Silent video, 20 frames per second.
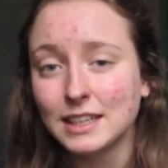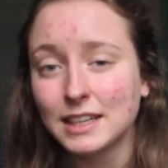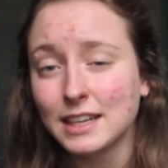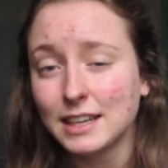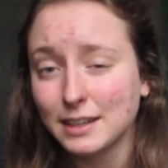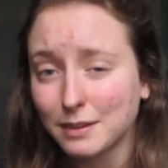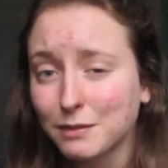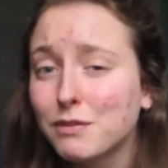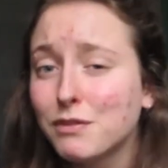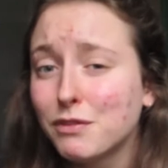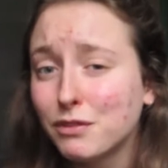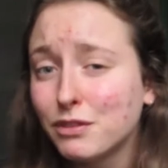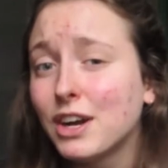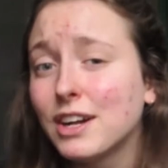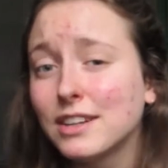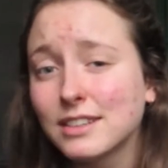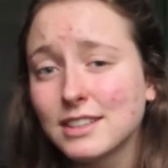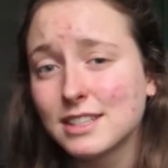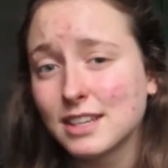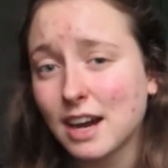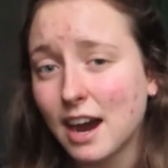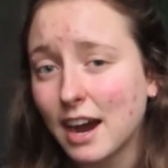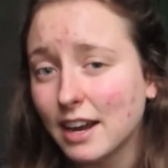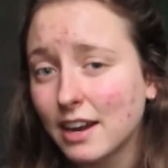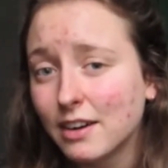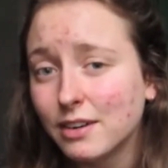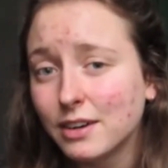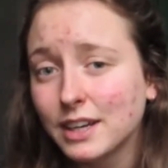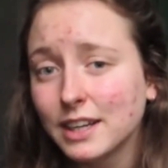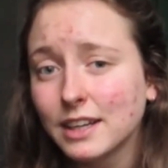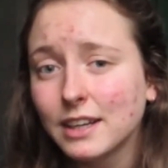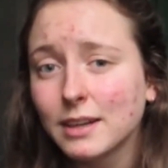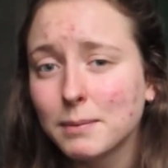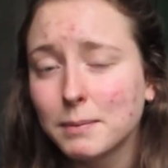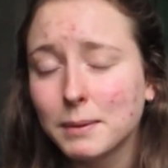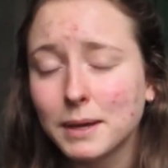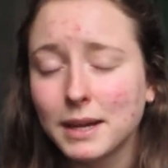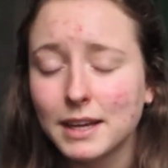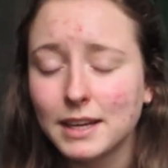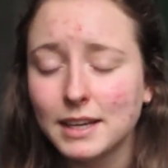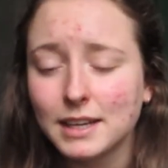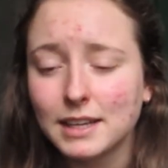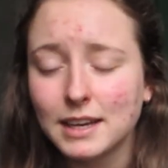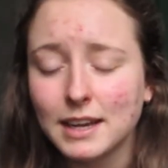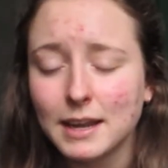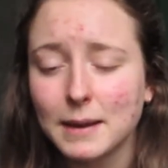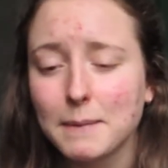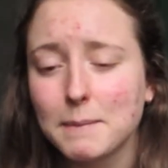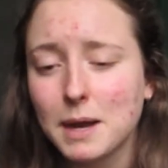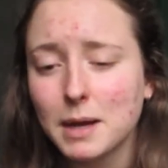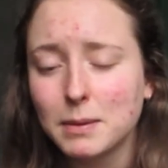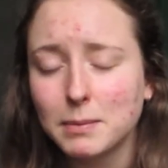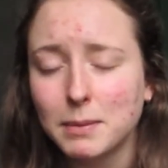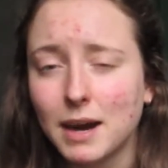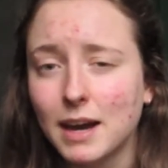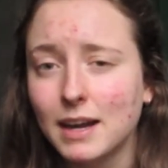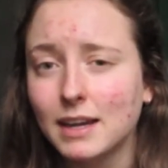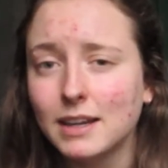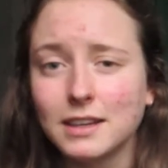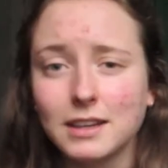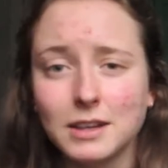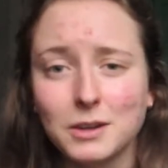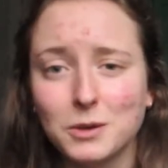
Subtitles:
it felt tiring, but in my mind,